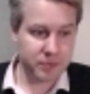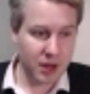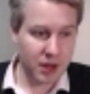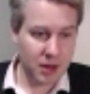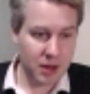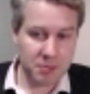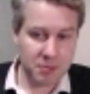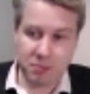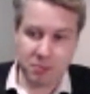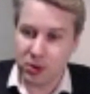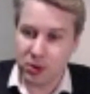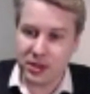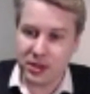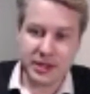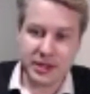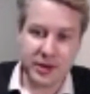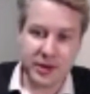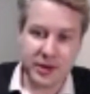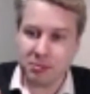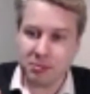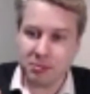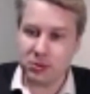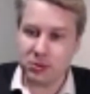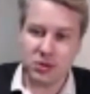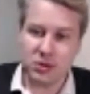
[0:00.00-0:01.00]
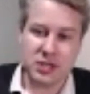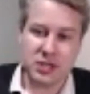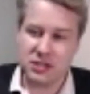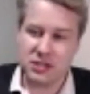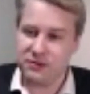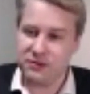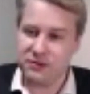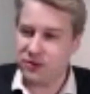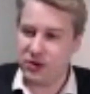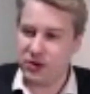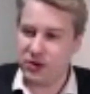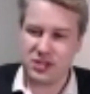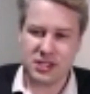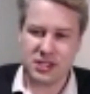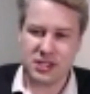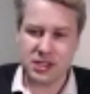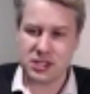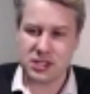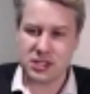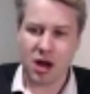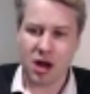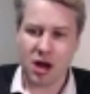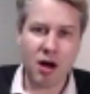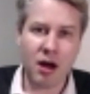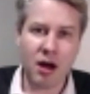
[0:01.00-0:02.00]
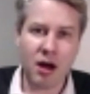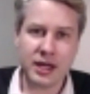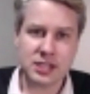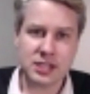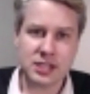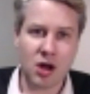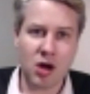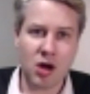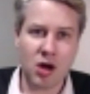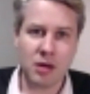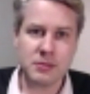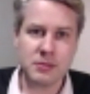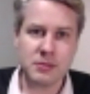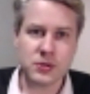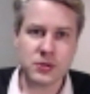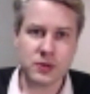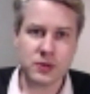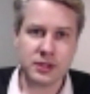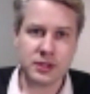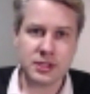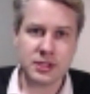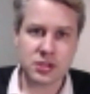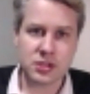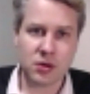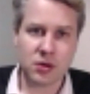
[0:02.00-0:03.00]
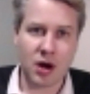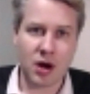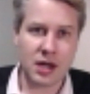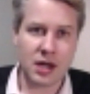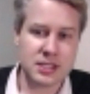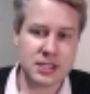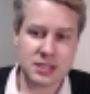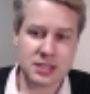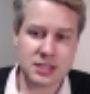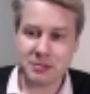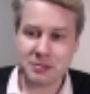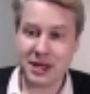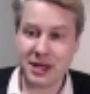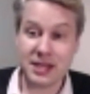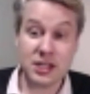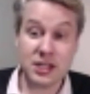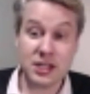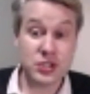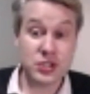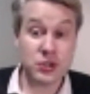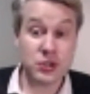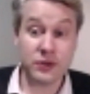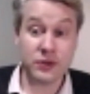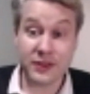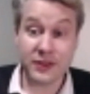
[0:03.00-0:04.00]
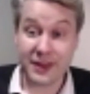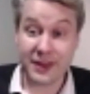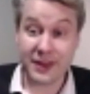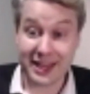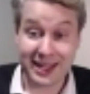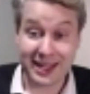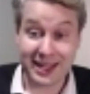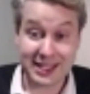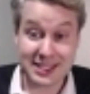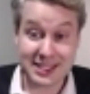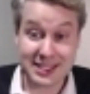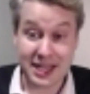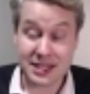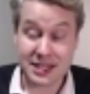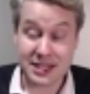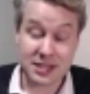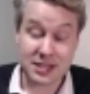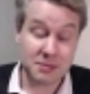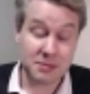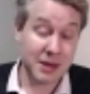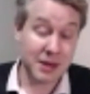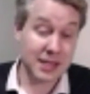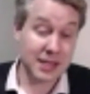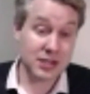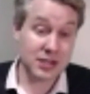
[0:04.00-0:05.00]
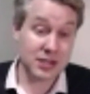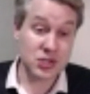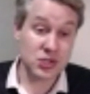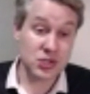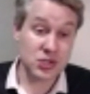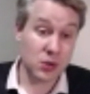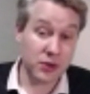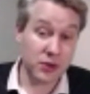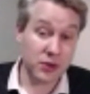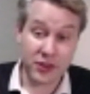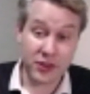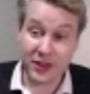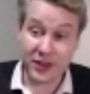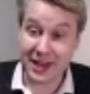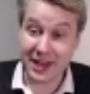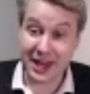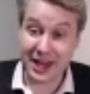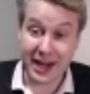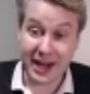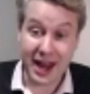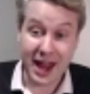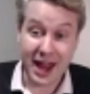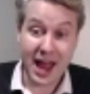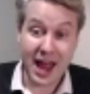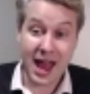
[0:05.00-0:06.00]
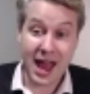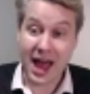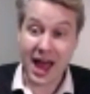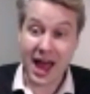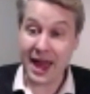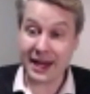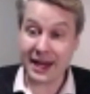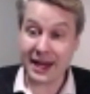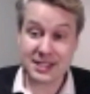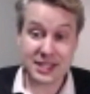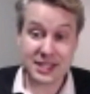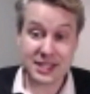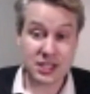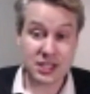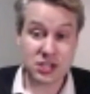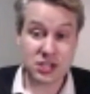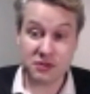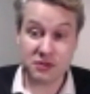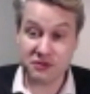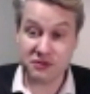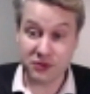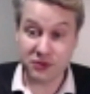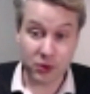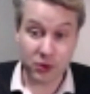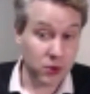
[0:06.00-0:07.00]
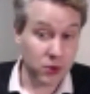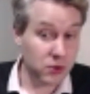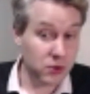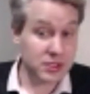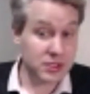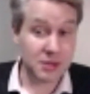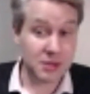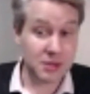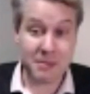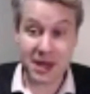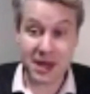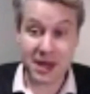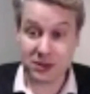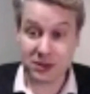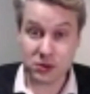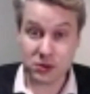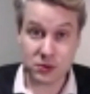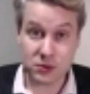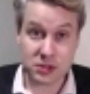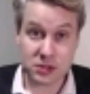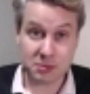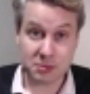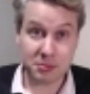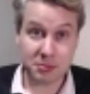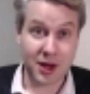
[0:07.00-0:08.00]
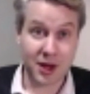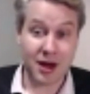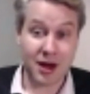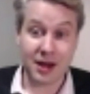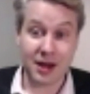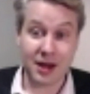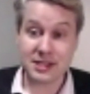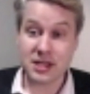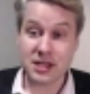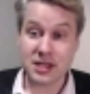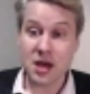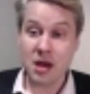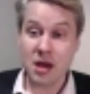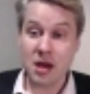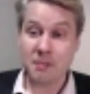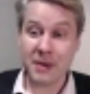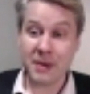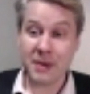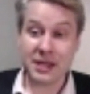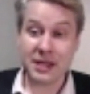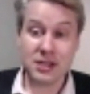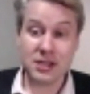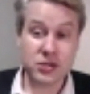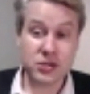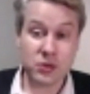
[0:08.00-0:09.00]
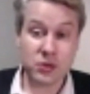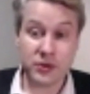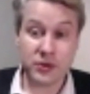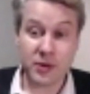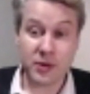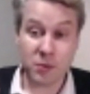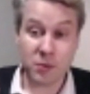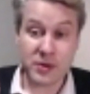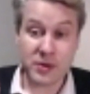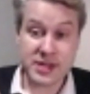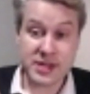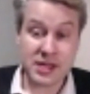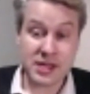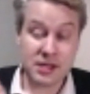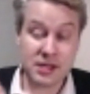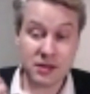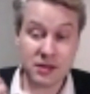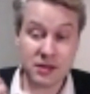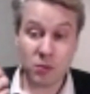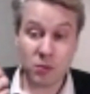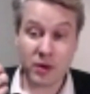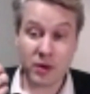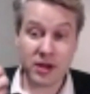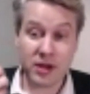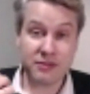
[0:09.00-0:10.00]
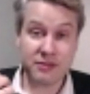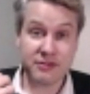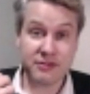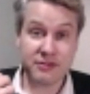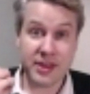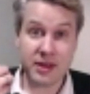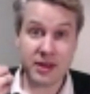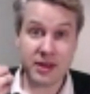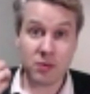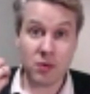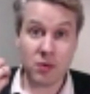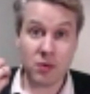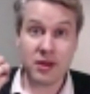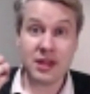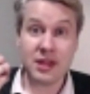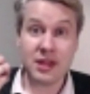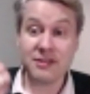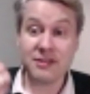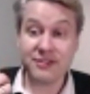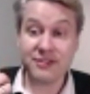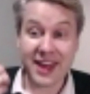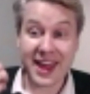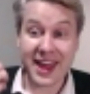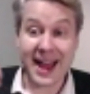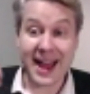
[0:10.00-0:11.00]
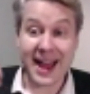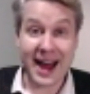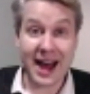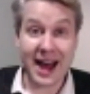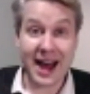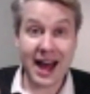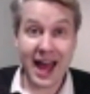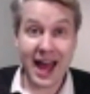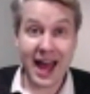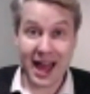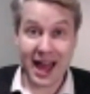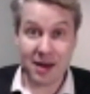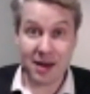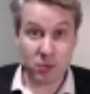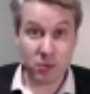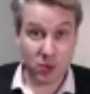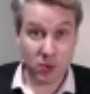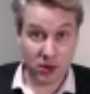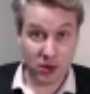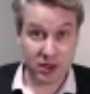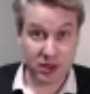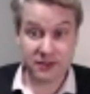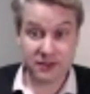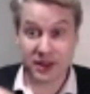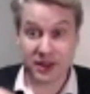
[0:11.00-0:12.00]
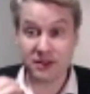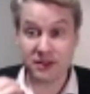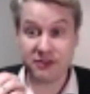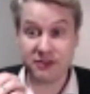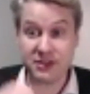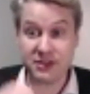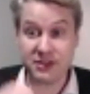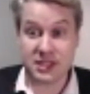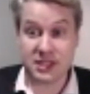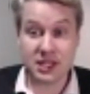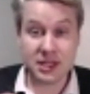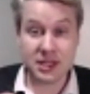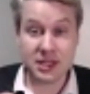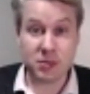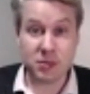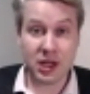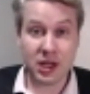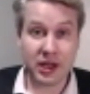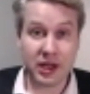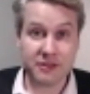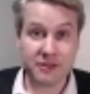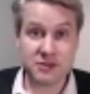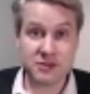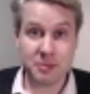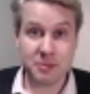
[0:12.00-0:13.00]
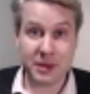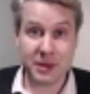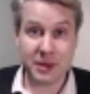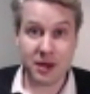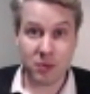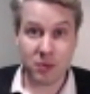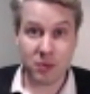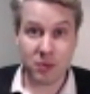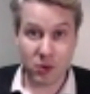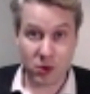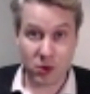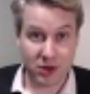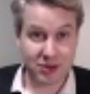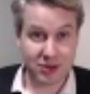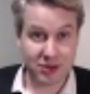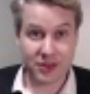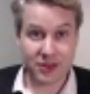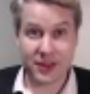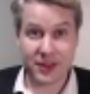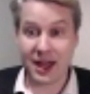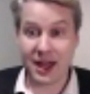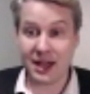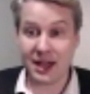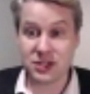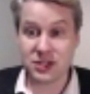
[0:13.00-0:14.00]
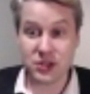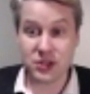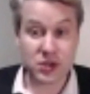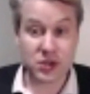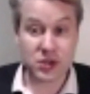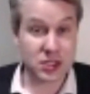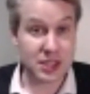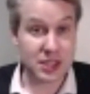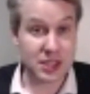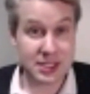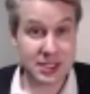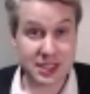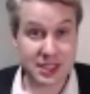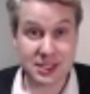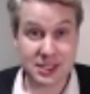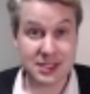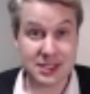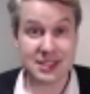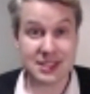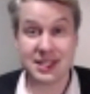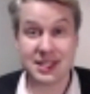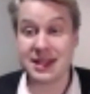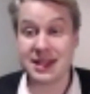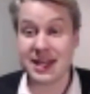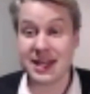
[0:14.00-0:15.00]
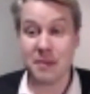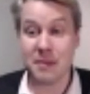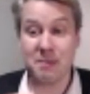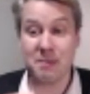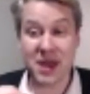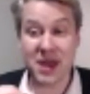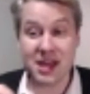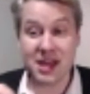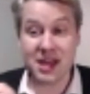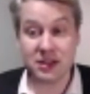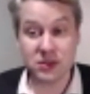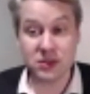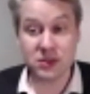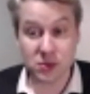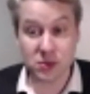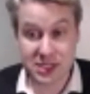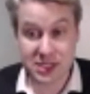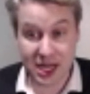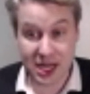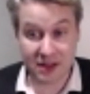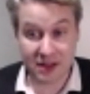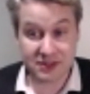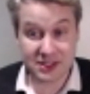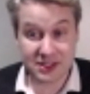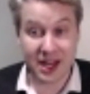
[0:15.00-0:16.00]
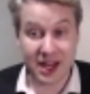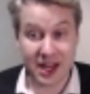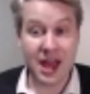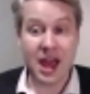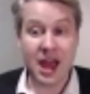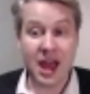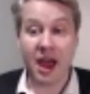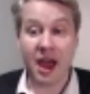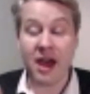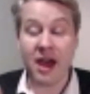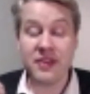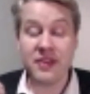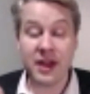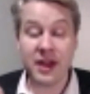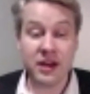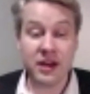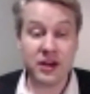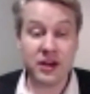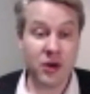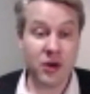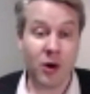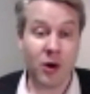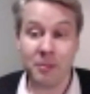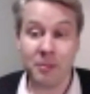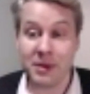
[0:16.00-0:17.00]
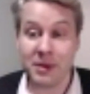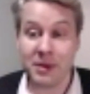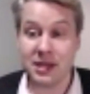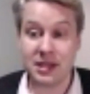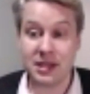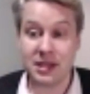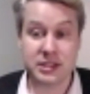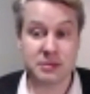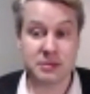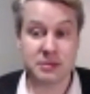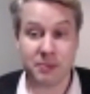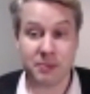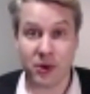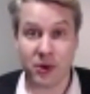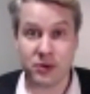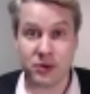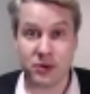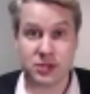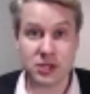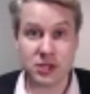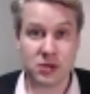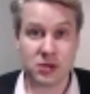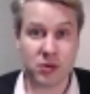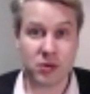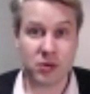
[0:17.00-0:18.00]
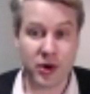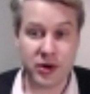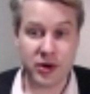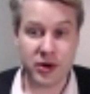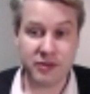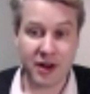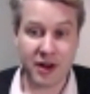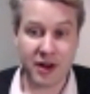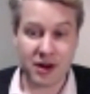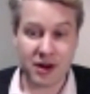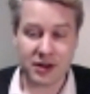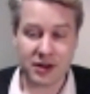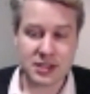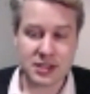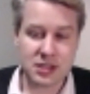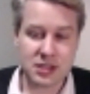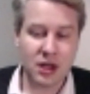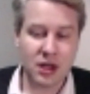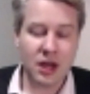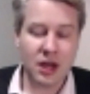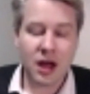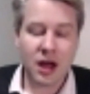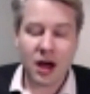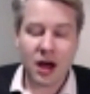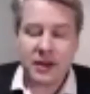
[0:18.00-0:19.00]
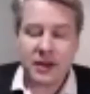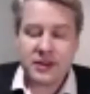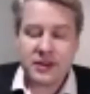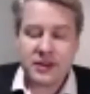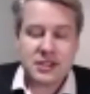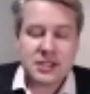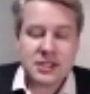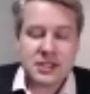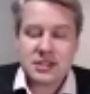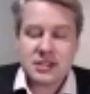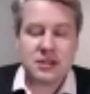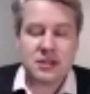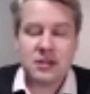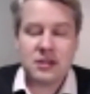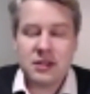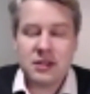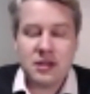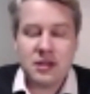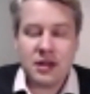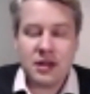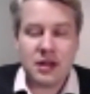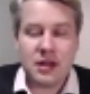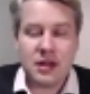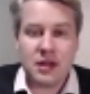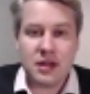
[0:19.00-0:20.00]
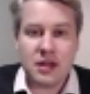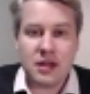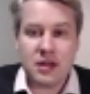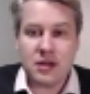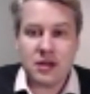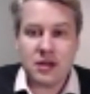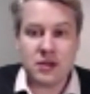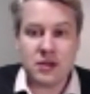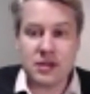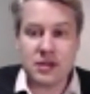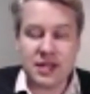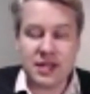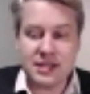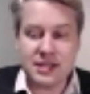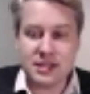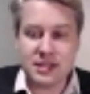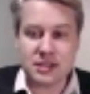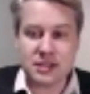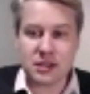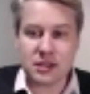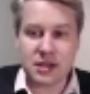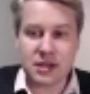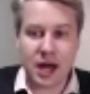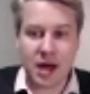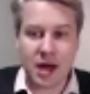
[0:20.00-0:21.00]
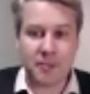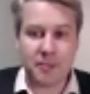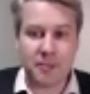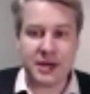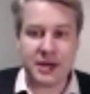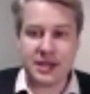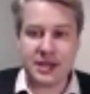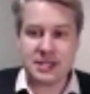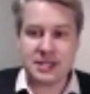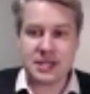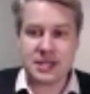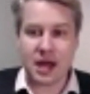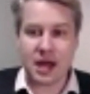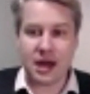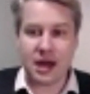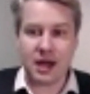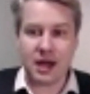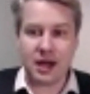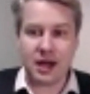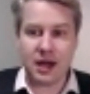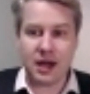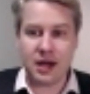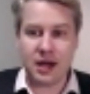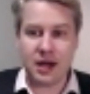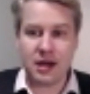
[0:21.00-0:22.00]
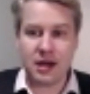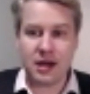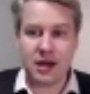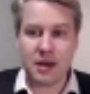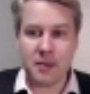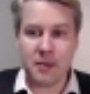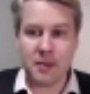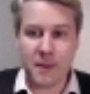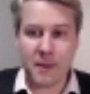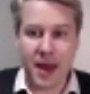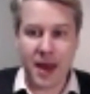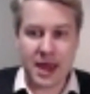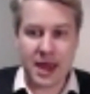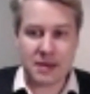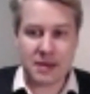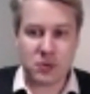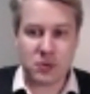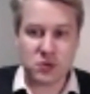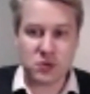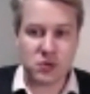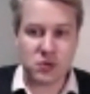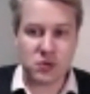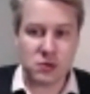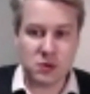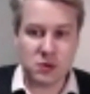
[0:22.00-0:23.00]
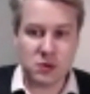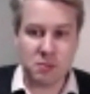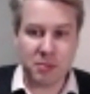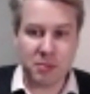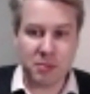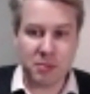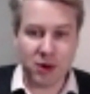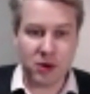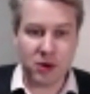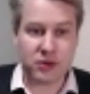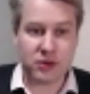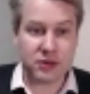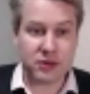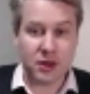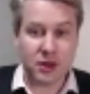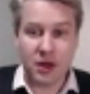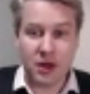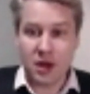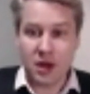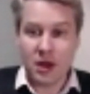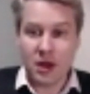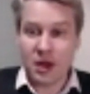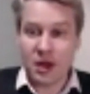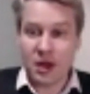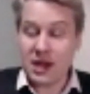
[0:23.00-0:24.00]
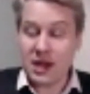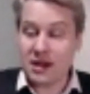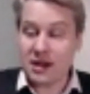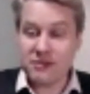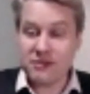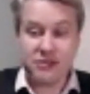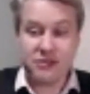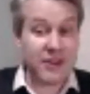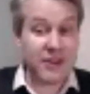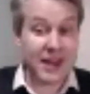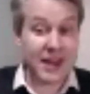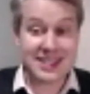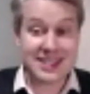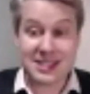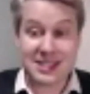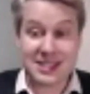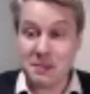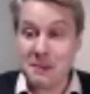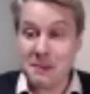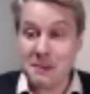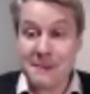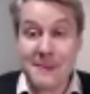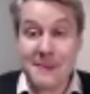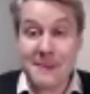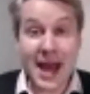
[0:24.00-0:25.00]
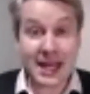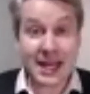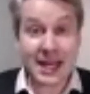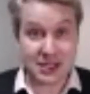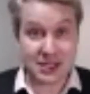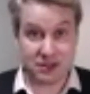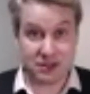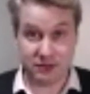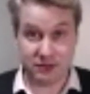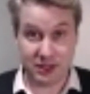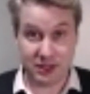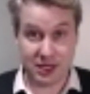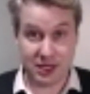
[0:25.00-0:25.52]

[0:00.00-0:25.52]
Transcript: putting their employees first the entire time during this crisis, making sure that they're getting tested, making sure that they get access to food, to medical supplies, making sure that within, if that, if they are at work, if they are physically well enough to be at work, that they are socially distanced, that they're being looked after, and they're not being exposed to coronavirus. Just... These companies are able to both invest massively